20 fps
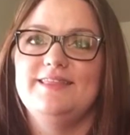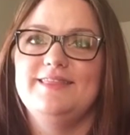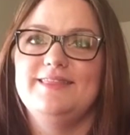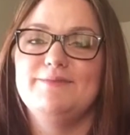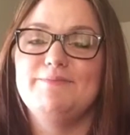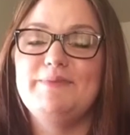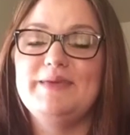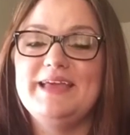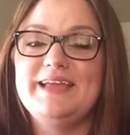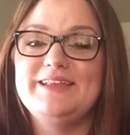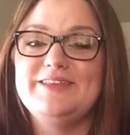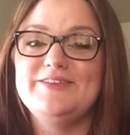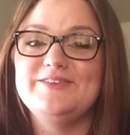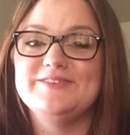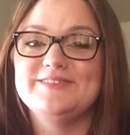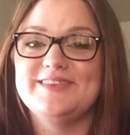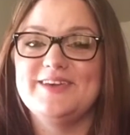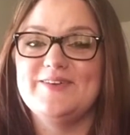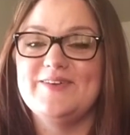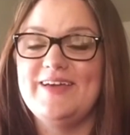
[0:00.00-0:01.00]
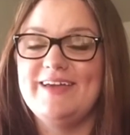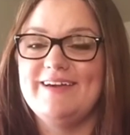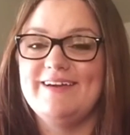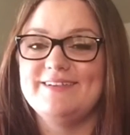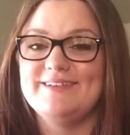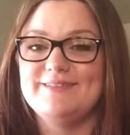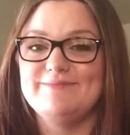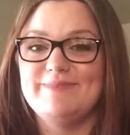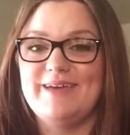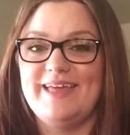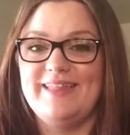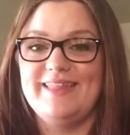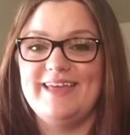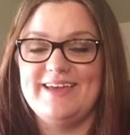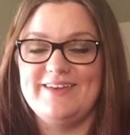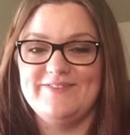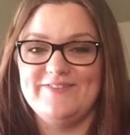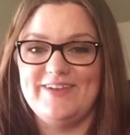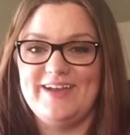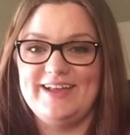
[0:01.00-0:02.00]
the big news going on in my
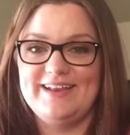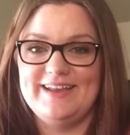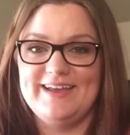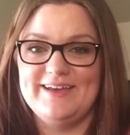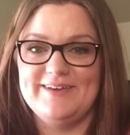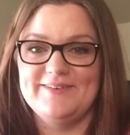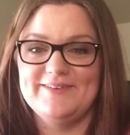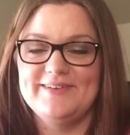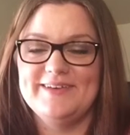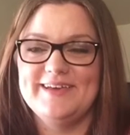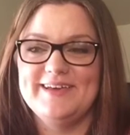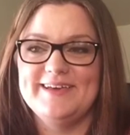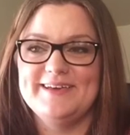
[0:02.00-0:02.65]
life right now.